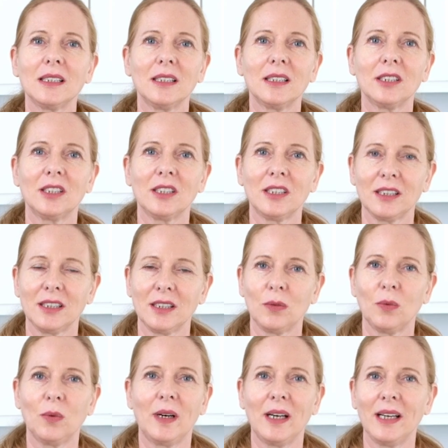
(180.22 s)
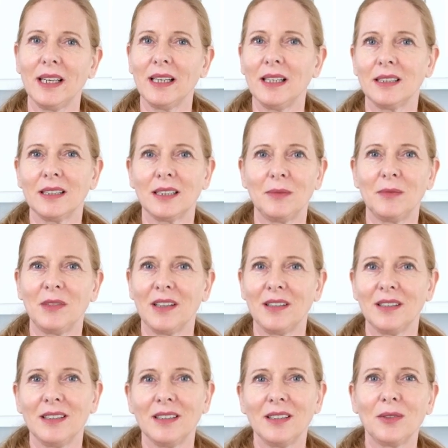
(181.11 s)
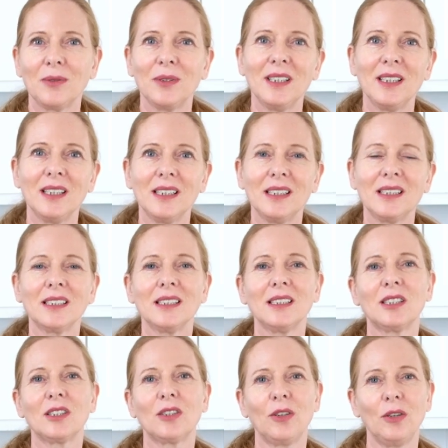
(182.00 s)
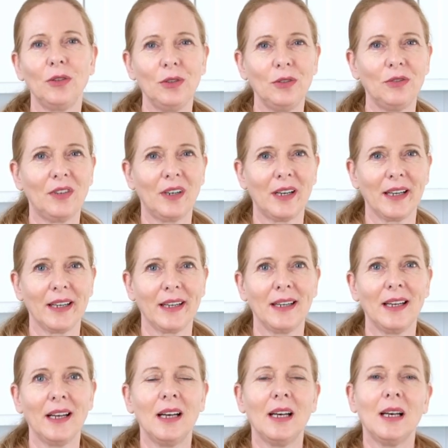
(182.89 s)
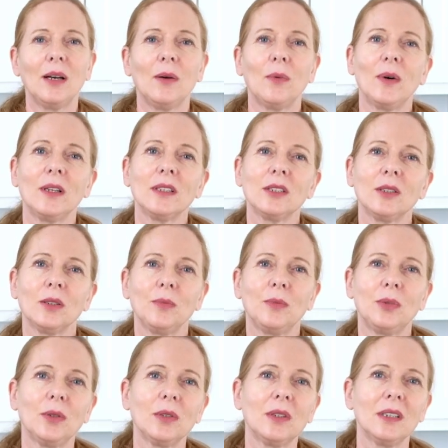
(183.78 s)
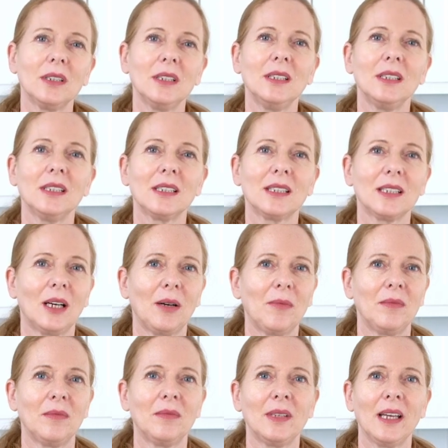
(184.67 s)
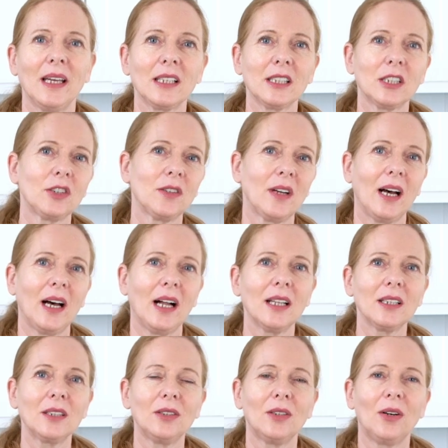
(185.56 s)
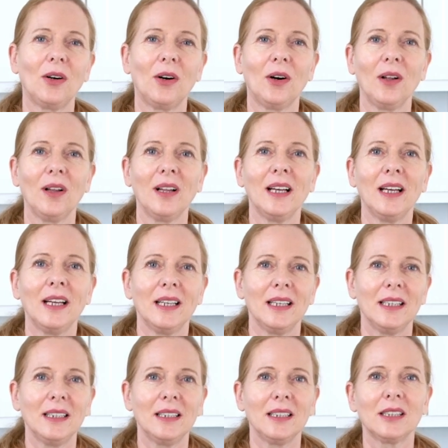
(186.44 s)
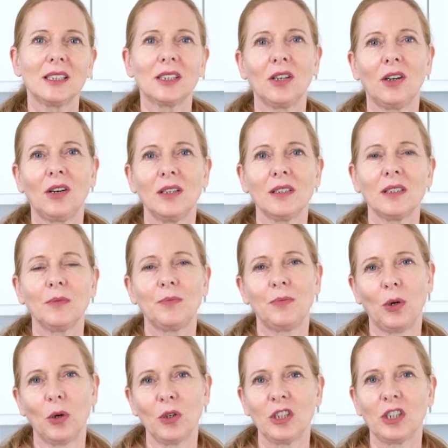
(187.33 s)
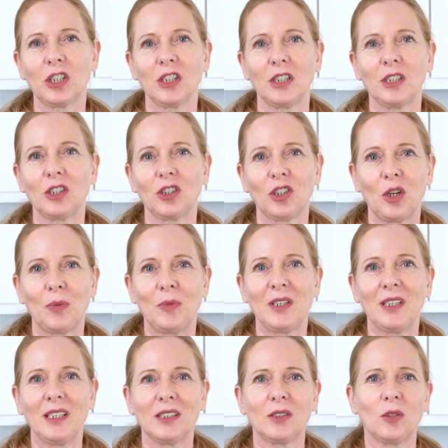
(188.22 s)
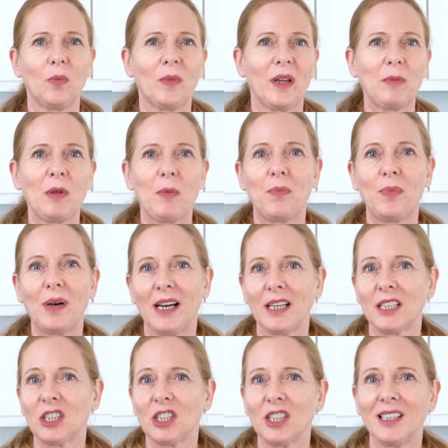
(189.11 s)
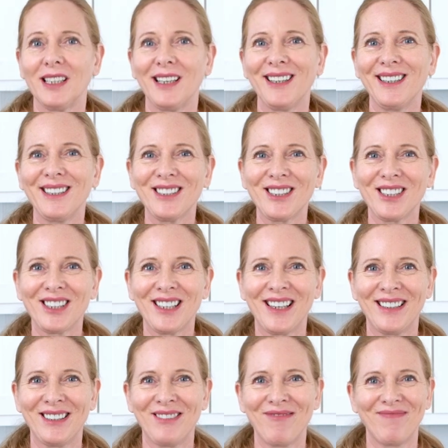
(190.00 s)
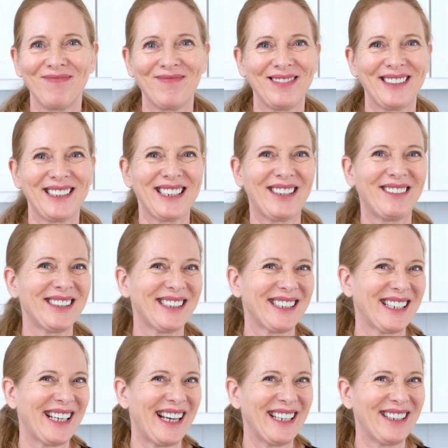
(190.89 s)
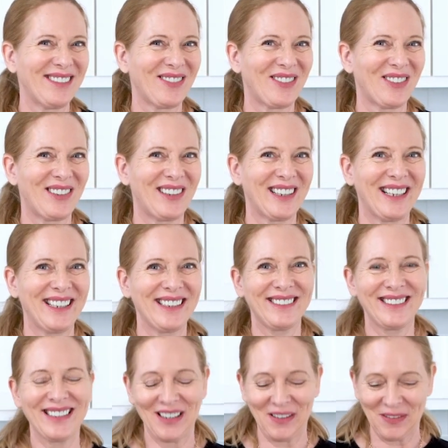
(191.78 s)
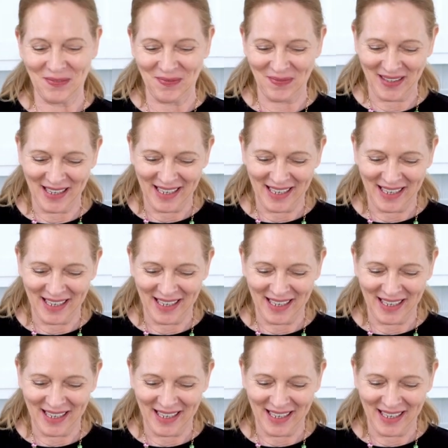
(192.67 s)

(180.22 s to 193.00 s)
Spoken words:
it's just wine and some other ingredients, it's Glühwein. Once you put in some extra alcohol, it is called a punch in Germany. So maybe punch in English. Sounds kind of wrong, I don't know.